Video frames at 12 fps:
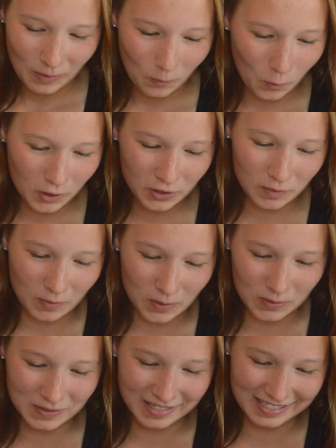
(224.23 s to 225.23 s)
Warner
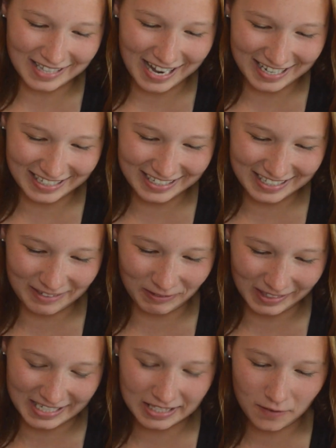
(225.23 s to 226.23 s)
Bros. Decided to
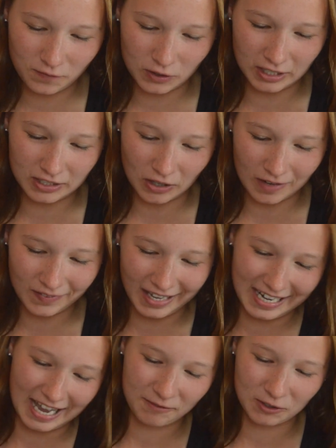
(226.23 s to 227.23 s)
release the footage
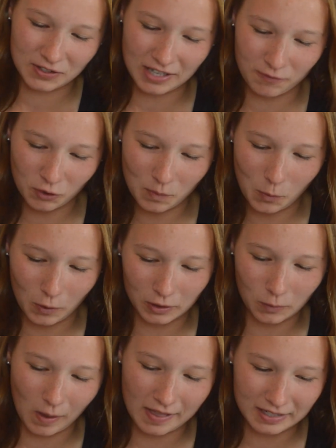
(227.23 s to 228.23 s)
online after several
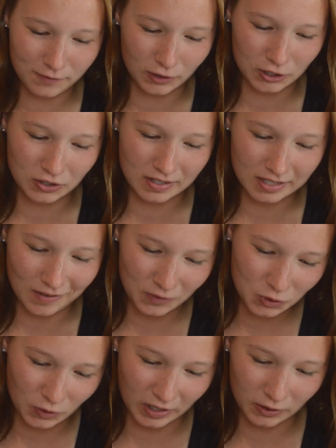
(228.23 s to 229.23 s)
poor quality versions of
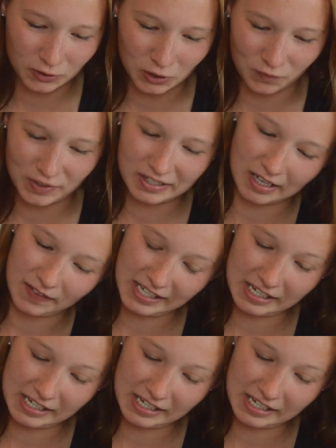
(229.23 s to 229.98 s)
the trailer surfaced on the